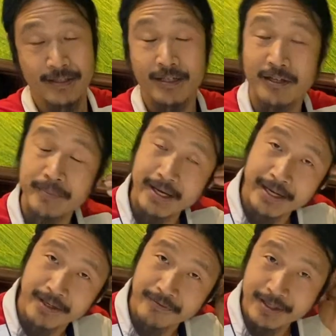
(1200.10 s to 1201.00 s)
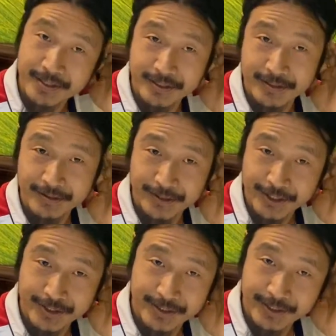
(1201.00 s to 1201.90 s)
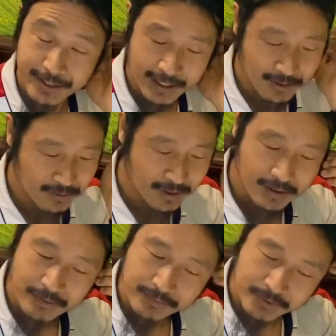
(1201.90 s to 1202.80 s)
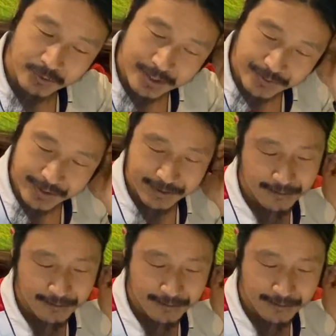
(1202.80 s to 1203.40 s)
gonna be end of this dish in our restaurant.